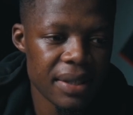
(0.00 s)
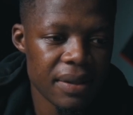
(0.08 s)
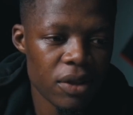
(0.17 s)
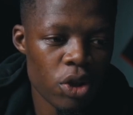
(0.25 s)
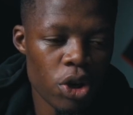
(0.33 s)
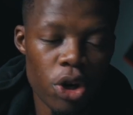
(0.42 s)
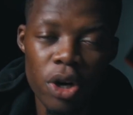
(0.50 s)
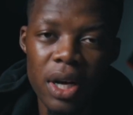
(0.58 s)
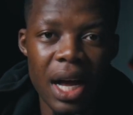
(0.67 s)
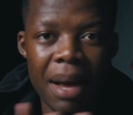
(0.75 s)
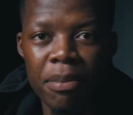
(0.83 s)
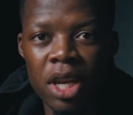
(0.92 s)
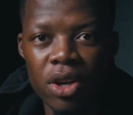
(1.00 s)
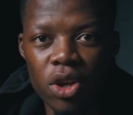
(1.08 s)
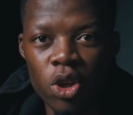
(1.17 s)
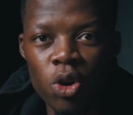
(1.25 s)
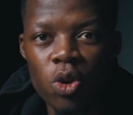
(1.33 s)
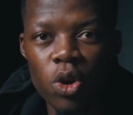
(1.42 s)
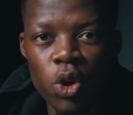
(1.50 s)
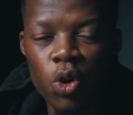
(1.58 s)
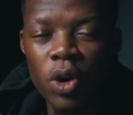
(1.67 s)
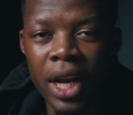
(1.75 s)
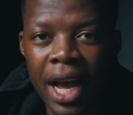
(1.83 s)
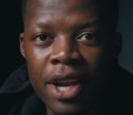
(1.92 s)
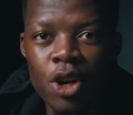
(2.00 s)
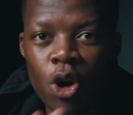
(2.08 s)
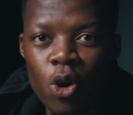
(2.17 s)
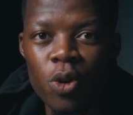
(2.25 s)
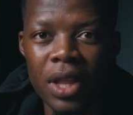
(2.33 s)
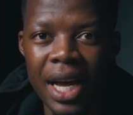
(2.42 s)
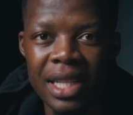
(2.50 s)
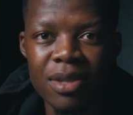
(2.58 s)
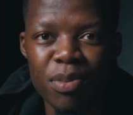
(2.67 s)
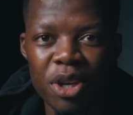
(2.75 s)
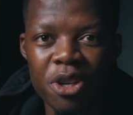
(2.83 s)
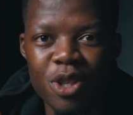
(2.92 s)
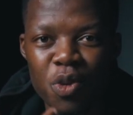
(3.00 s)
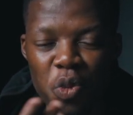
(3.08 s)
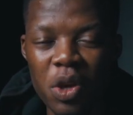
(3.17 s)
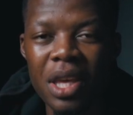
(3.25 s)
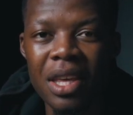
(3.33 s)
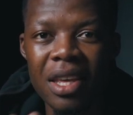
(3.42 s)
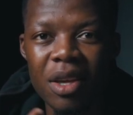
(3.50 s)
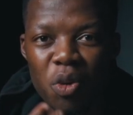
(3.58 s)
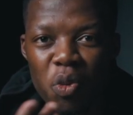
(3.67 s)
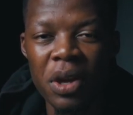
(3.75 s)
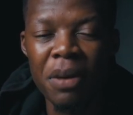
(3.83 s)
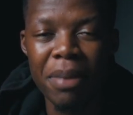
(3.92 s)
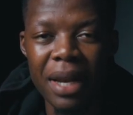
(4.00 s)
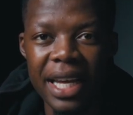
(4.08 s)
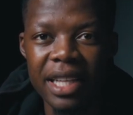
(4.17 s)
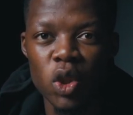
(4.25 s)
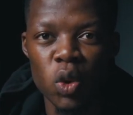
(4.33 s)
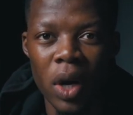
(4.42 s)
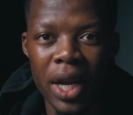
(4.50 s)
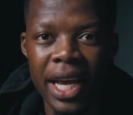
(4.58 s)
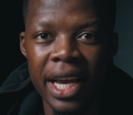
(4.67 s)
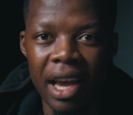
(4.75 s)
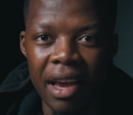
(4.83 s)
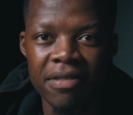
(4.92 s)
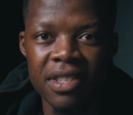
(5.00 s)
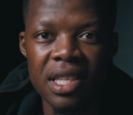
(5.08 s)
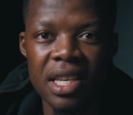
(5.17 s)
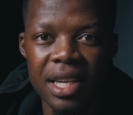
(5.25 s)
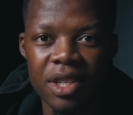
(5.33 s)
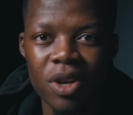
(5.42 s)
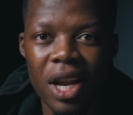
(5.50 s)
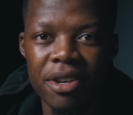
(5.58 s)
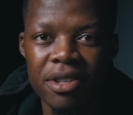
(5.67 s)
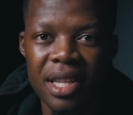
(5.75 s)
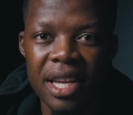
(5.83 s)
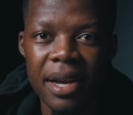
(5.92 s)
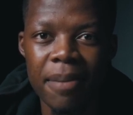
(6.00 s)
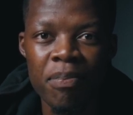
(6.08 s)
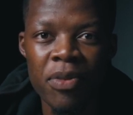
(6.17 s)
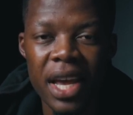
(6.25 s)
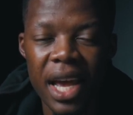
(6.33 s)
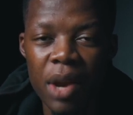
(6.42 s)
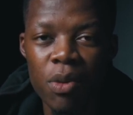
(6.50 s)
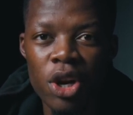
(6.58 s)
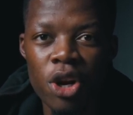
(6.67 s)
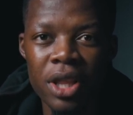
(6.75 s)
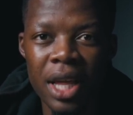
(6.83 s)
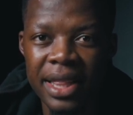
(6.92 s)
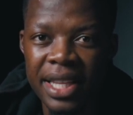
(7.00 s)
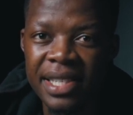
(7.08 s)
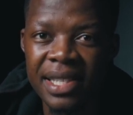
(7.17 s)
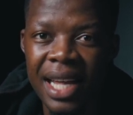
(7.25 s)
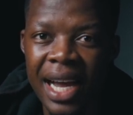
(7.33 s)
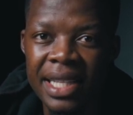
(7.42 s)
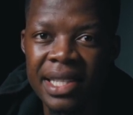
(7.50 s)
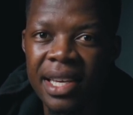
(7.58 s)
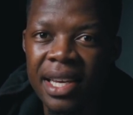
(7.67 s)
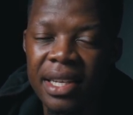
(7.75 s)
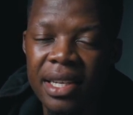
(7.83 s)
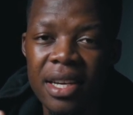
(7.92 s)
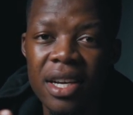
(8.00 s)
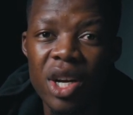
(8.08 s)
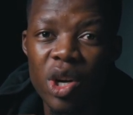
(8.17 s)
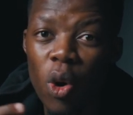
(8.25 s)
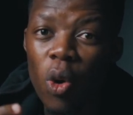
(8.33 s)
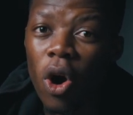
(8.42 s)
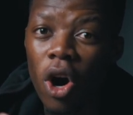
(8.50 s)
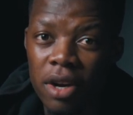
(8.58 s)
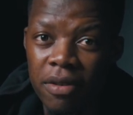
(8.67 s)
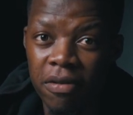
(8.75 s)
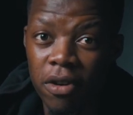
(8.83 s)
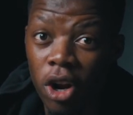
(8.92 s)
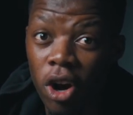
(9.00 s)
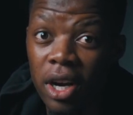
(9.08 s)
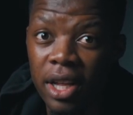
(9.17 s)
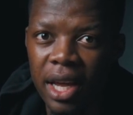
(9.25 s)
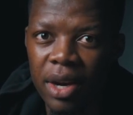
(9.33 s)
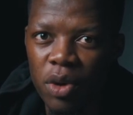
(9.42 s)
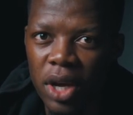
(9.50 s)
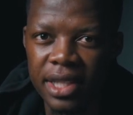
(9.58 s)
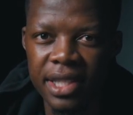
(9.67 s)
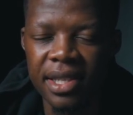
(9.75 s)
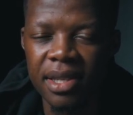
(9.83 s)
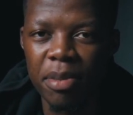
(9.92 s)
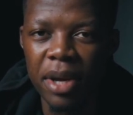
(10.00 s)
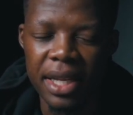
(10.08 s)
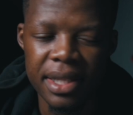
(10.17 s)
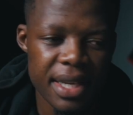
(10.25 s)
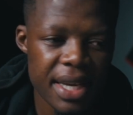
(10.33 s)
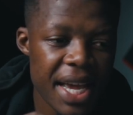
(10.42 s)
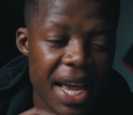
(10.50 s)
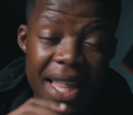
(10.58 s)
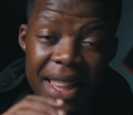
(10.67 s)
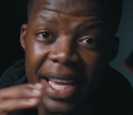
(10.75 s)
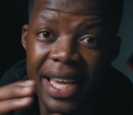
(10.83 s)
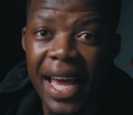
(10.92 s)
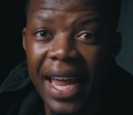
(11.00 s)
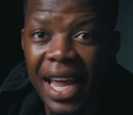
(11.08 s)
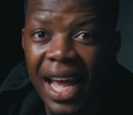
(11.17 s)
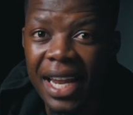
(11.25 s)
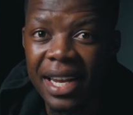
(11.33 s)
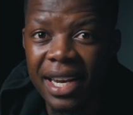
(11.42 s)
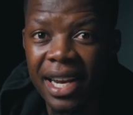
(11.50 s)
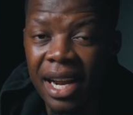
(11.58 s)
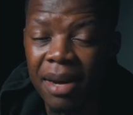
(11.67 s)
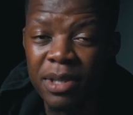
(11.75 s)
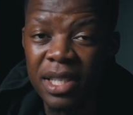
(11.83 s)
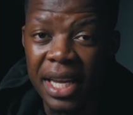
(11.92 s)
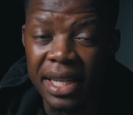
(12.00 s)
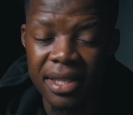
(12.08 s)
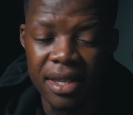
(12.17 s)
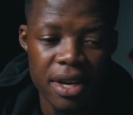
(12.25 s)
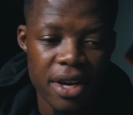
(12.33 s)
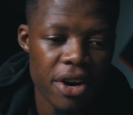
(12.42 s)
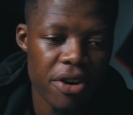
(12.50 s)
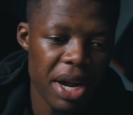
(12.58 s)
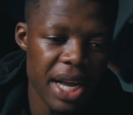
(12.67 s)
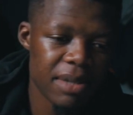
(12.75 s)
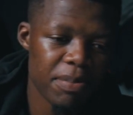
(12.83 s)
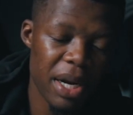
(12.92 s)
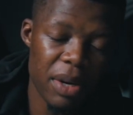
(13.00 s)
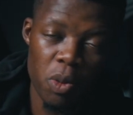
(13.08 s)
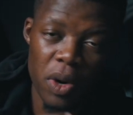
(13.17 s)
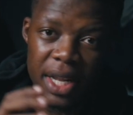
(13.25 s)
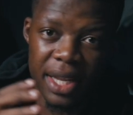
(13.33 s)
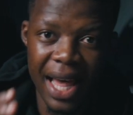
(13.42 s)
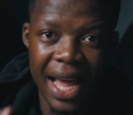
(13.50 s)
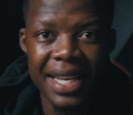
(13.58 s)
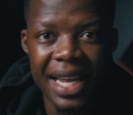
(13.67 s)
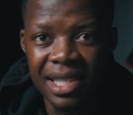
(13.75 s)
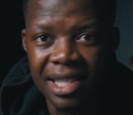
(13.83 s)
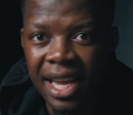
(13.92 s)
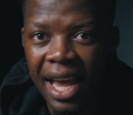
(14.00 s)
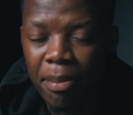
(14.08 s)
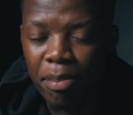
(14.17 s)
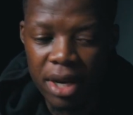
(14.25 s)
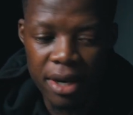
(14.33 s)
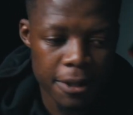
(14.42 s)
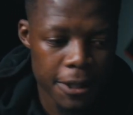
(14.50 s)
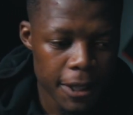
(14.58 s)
you and I know that because we played Jwaneng FC at Orlando Stadium. And we know that these nights can go on for longer than we anticipate. And they can end in an upset, right? But when that doesn't happen,